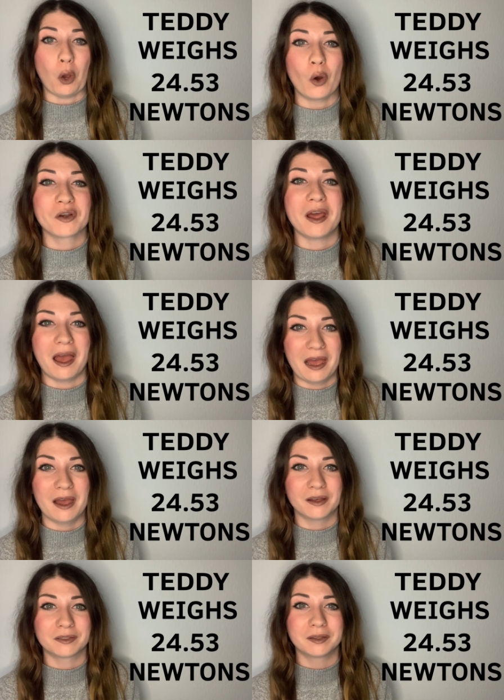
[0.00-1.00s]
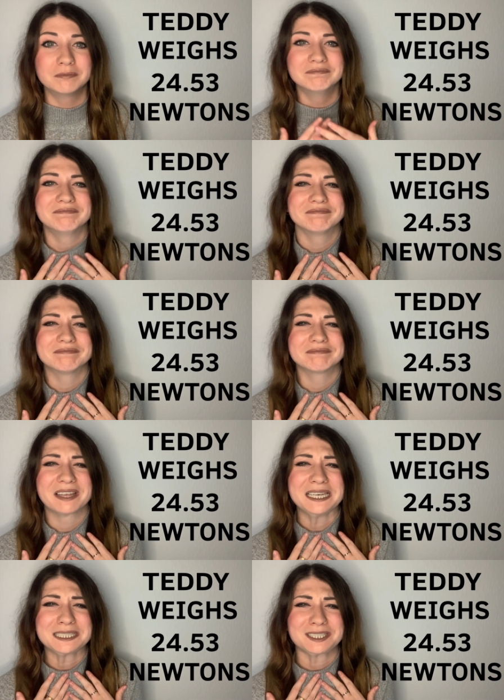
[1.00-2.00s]
on Earth.
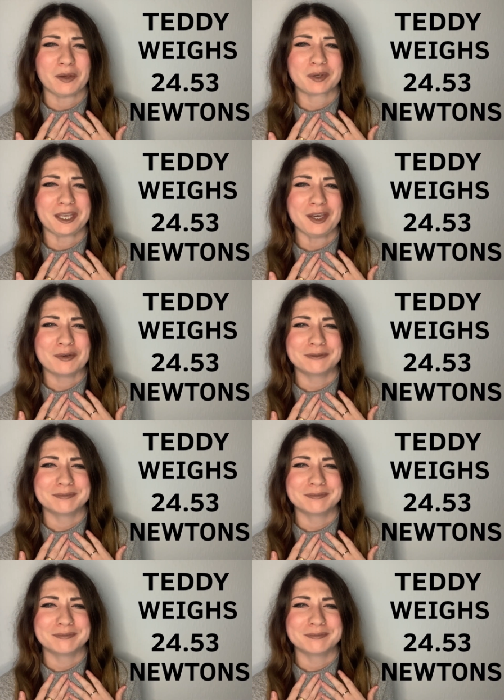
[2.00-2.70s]
He's so cute.